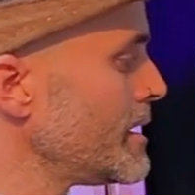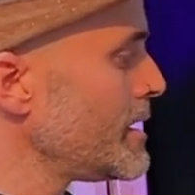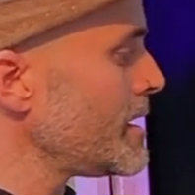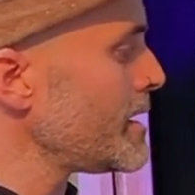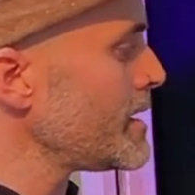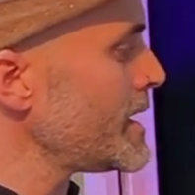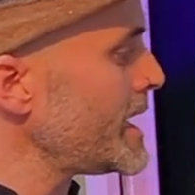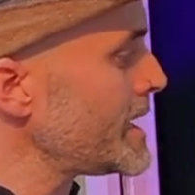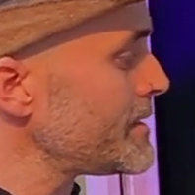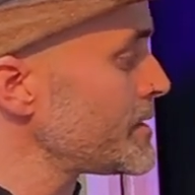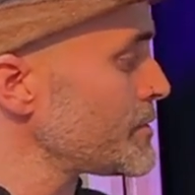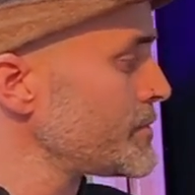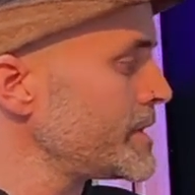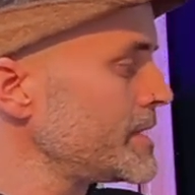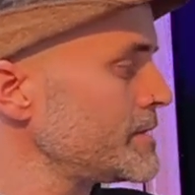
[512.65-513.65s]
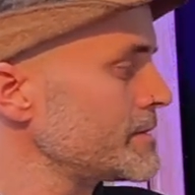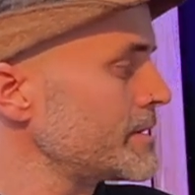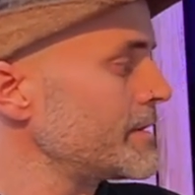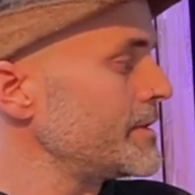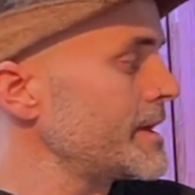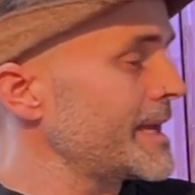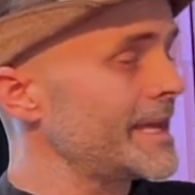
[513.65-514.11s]
And
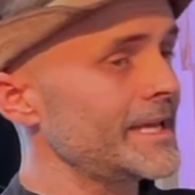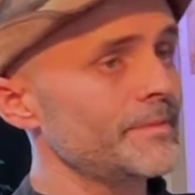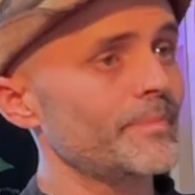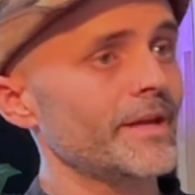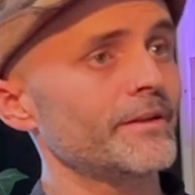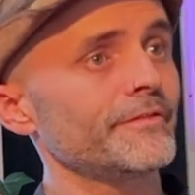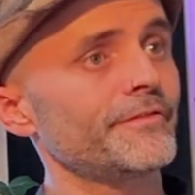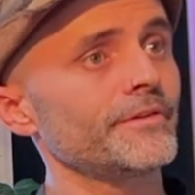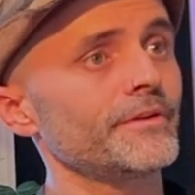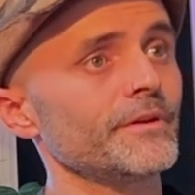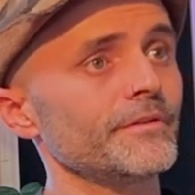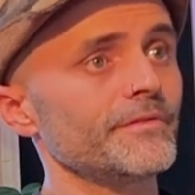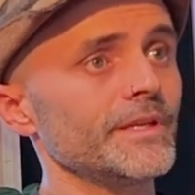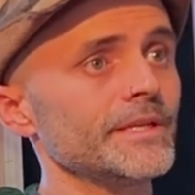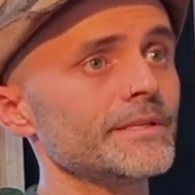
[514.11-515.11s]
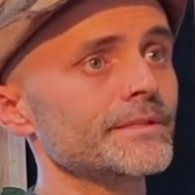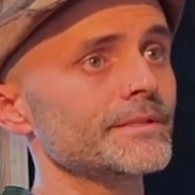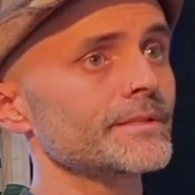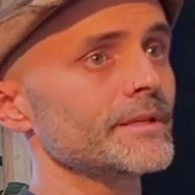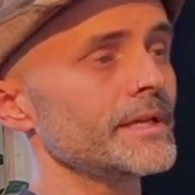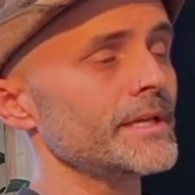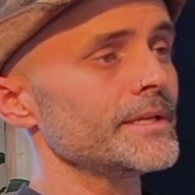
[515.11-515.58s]
the key benefit of this
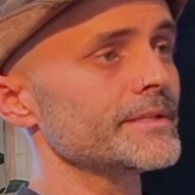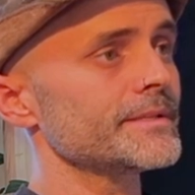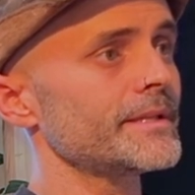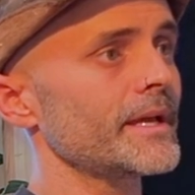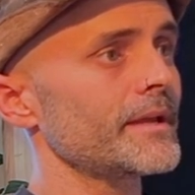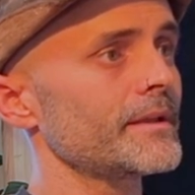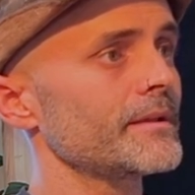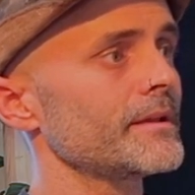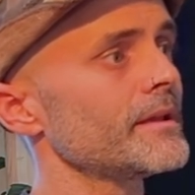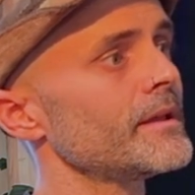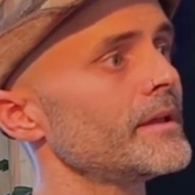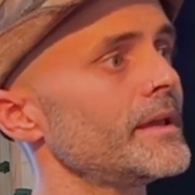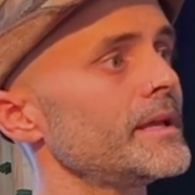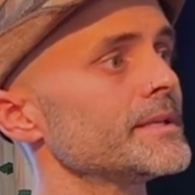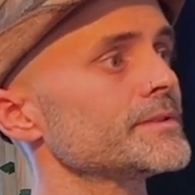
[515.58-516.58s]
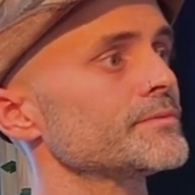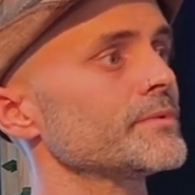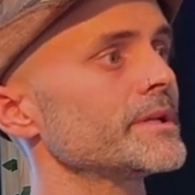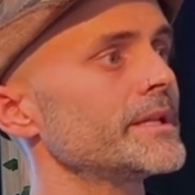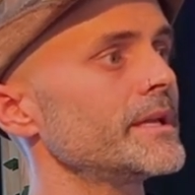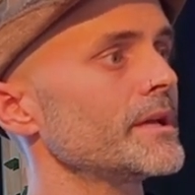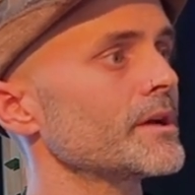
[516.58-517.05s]
is that it's
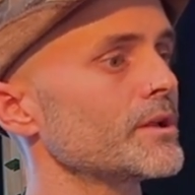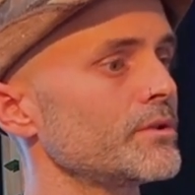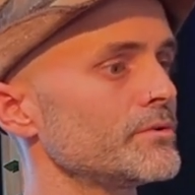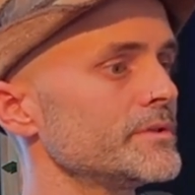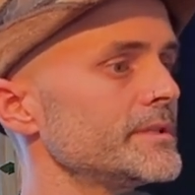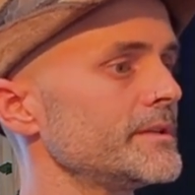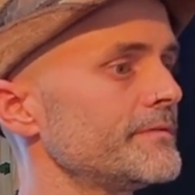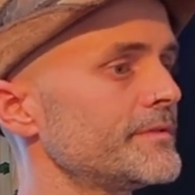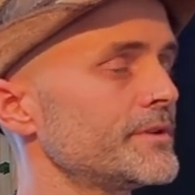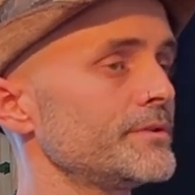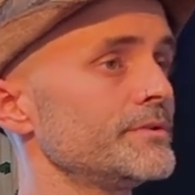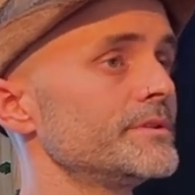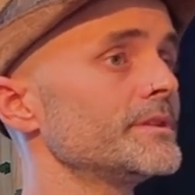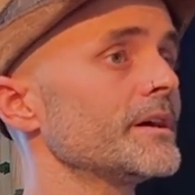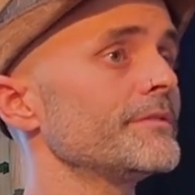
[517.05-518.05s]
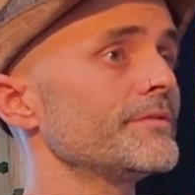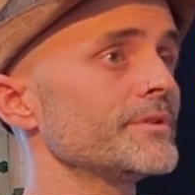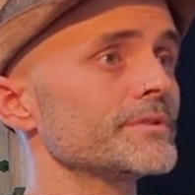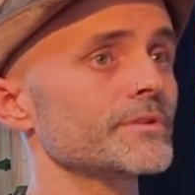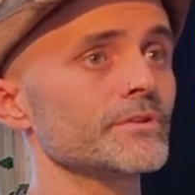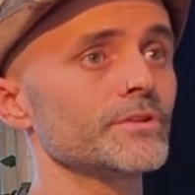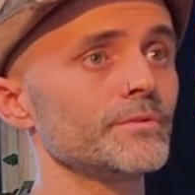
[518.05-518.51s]
really inclusive to diverse
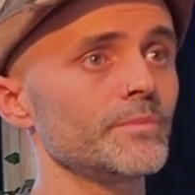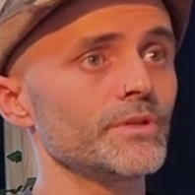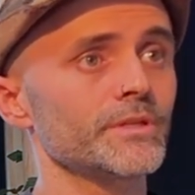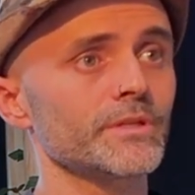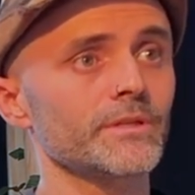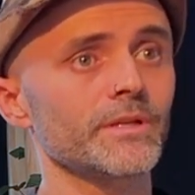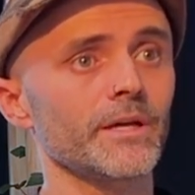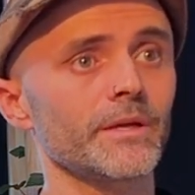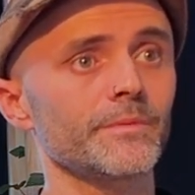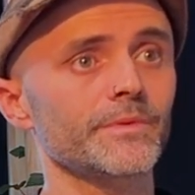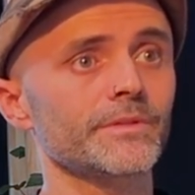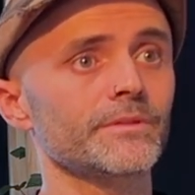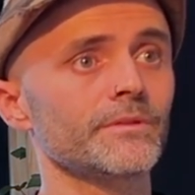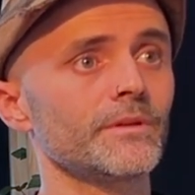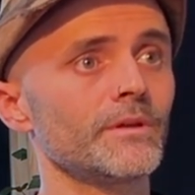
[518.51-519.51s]
contribution types.